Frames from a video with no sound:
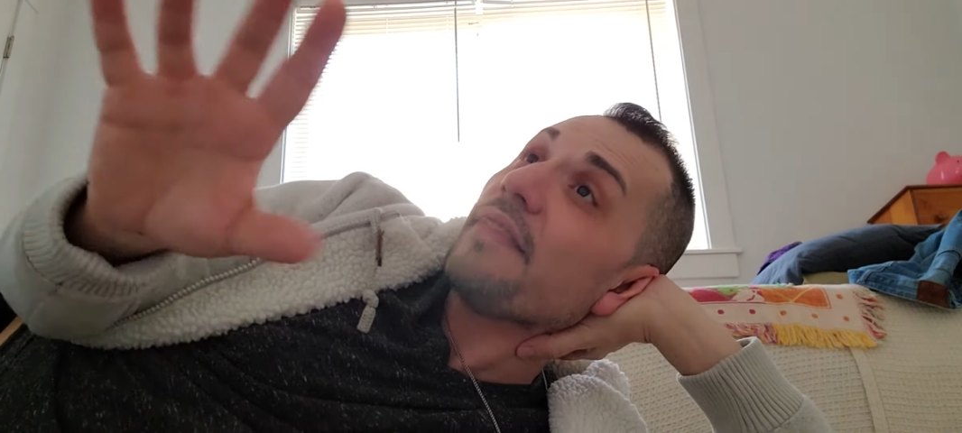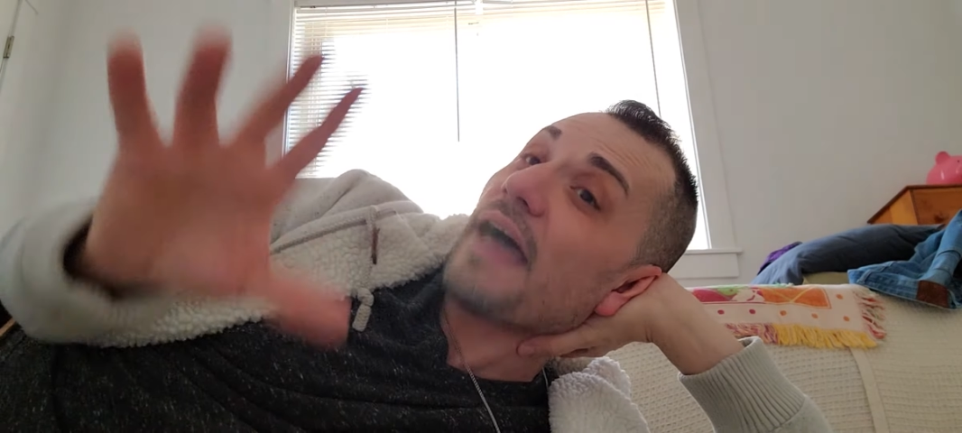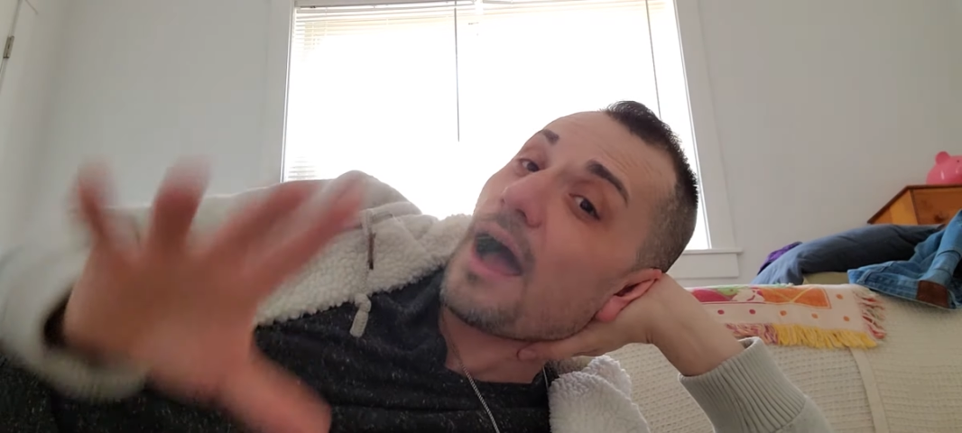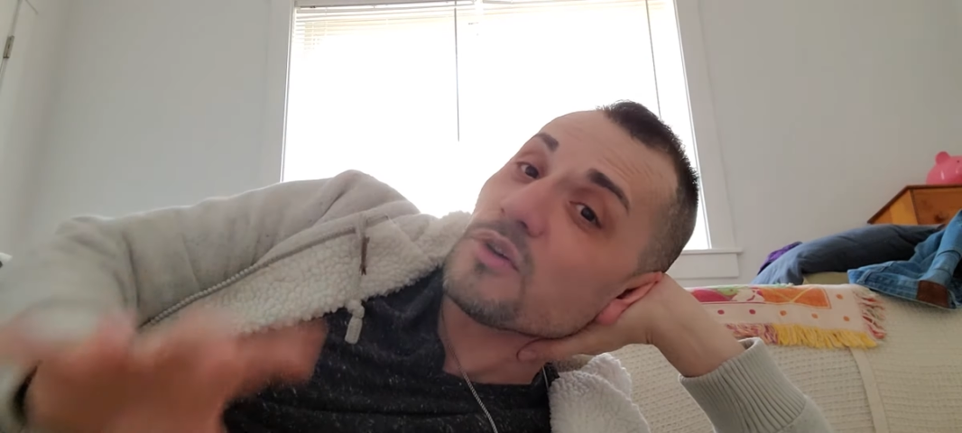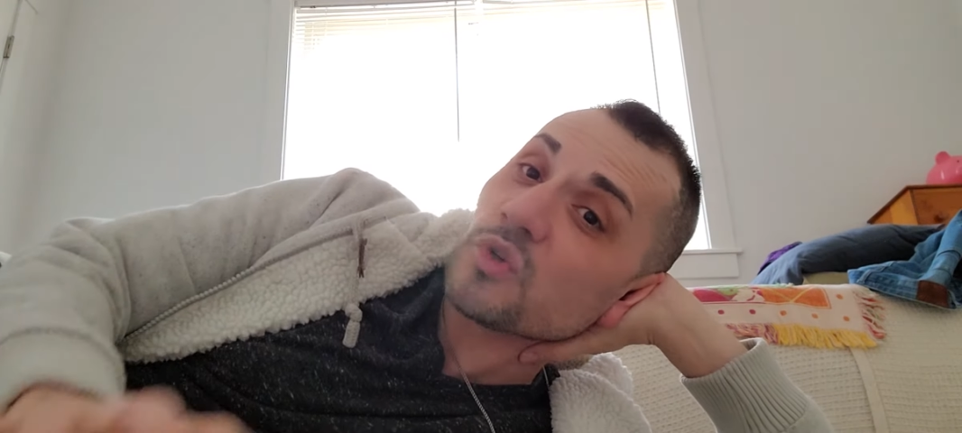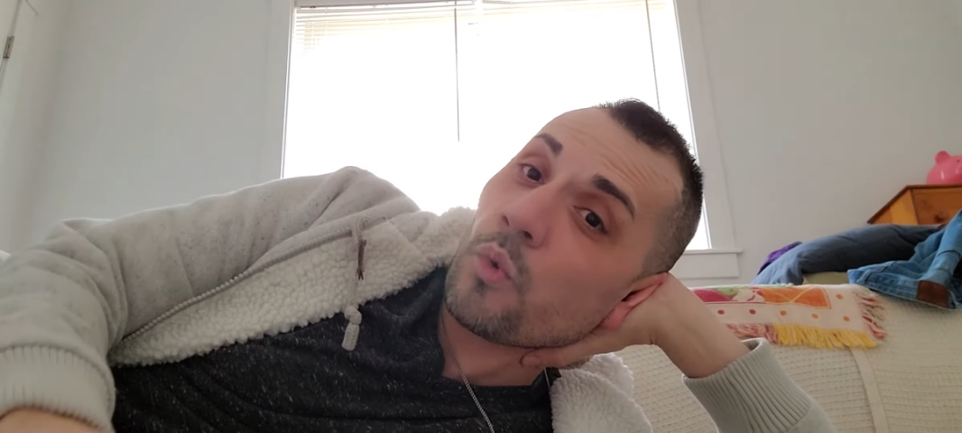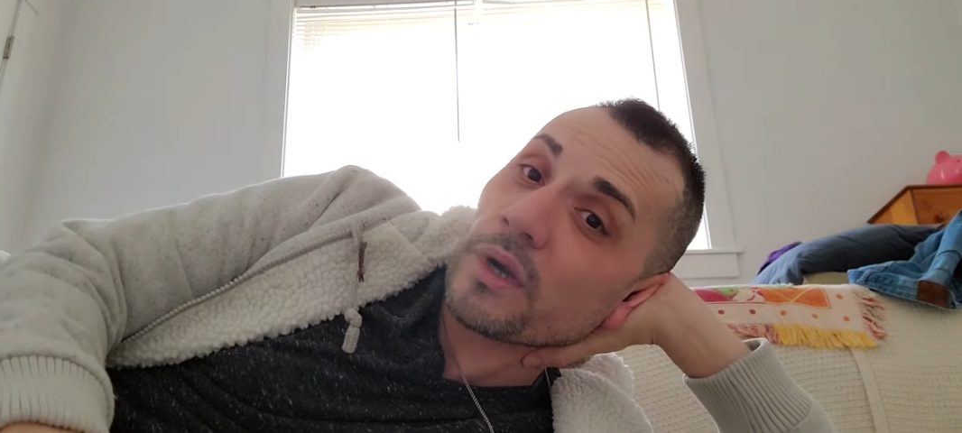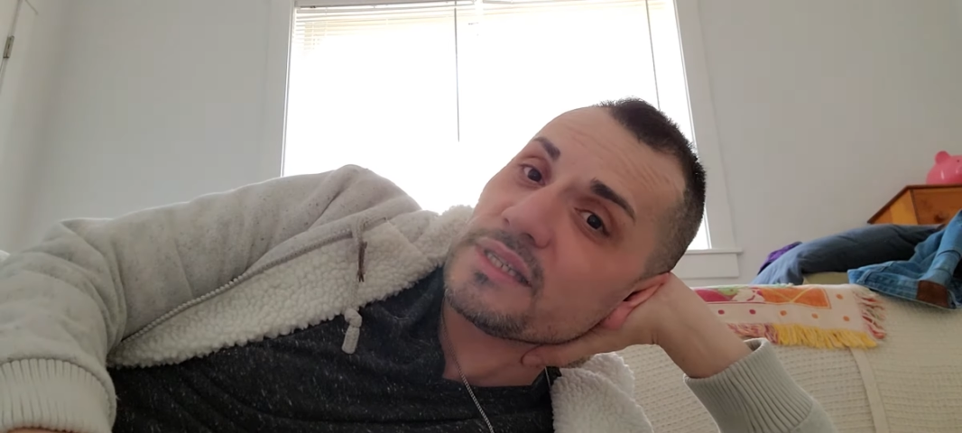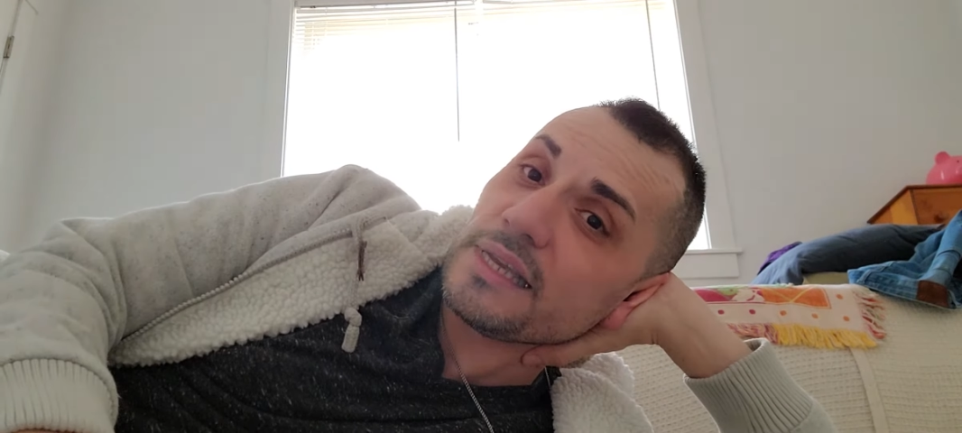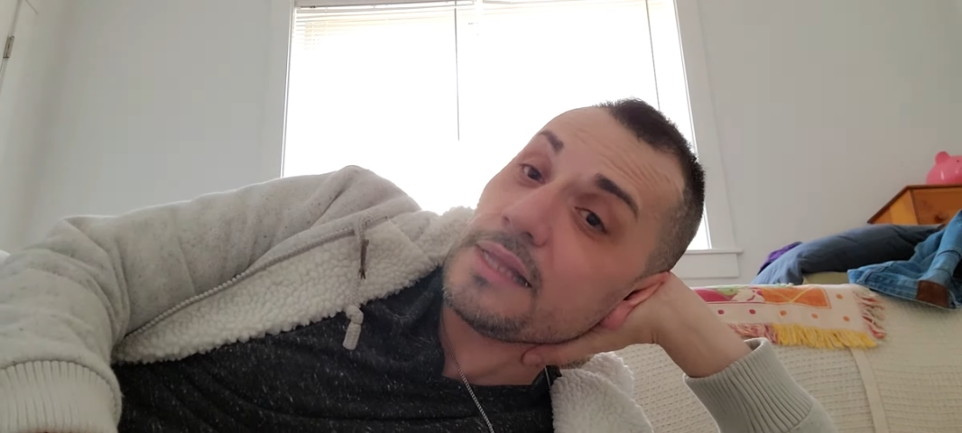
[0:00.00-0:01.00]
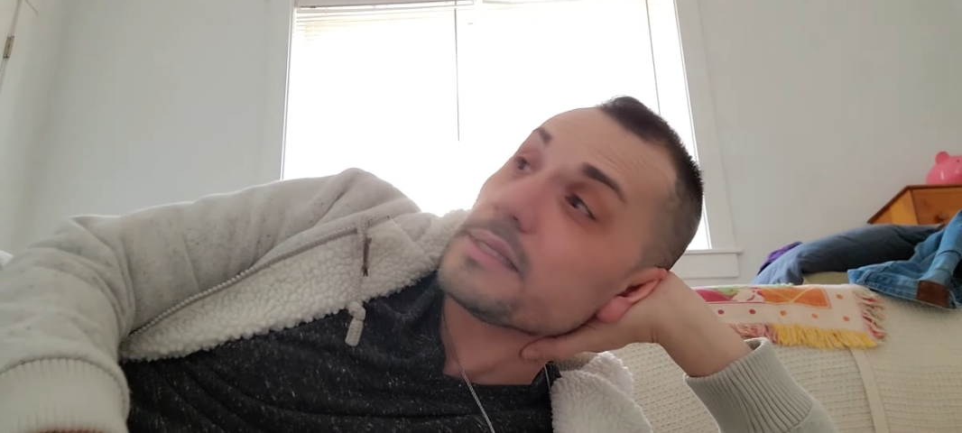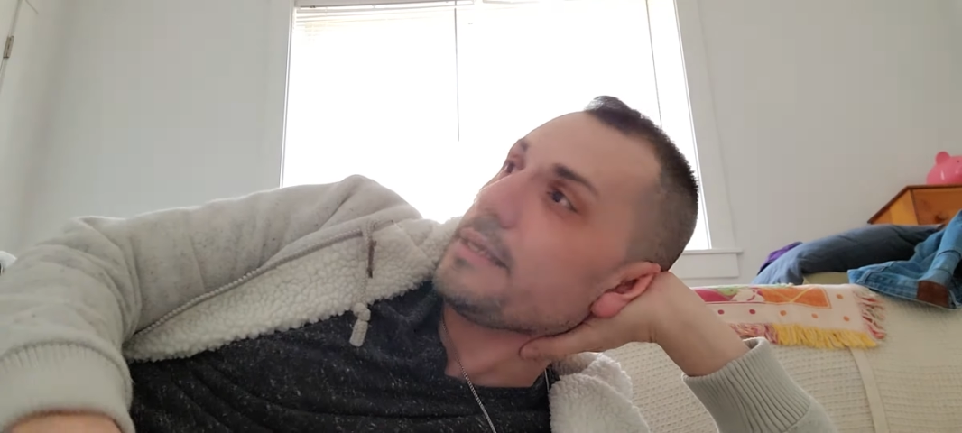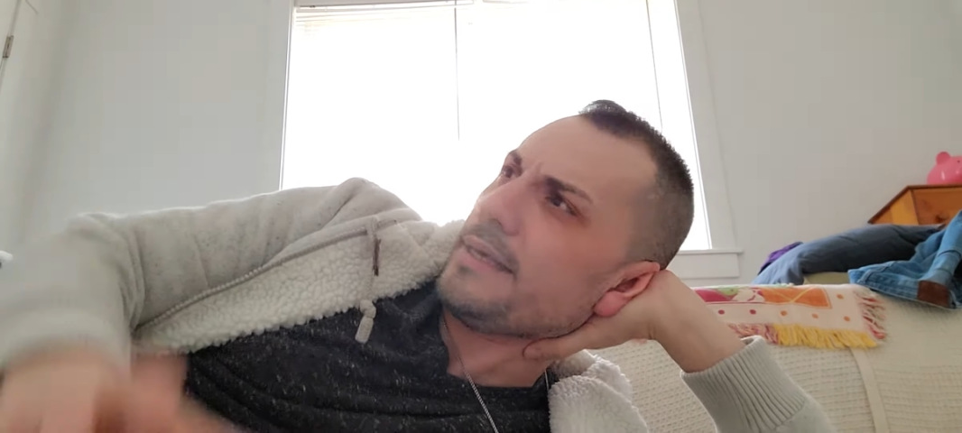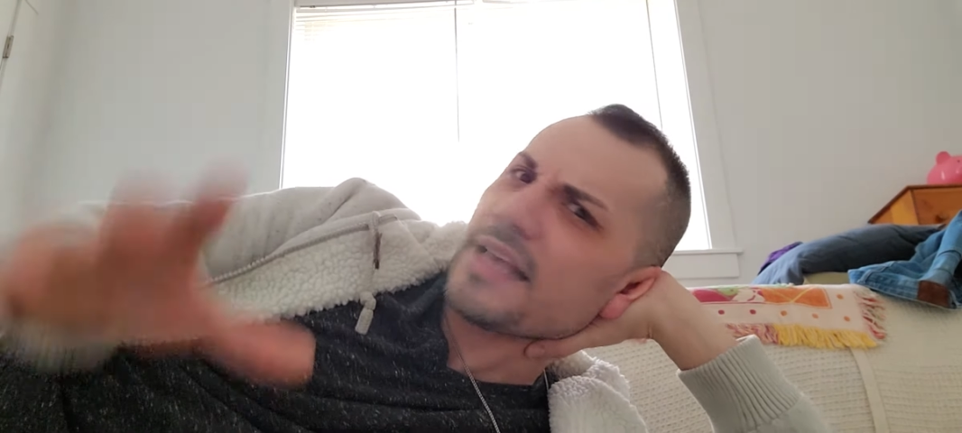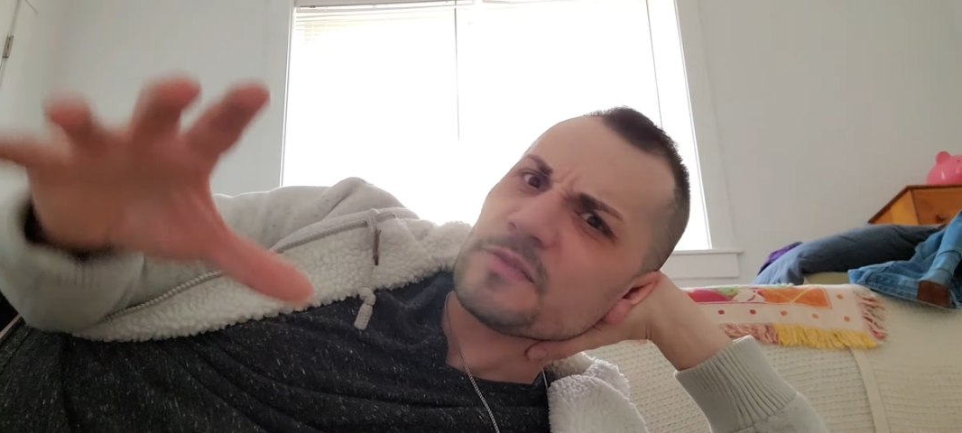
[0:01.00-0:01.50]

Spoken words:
The house quarantines? Yes,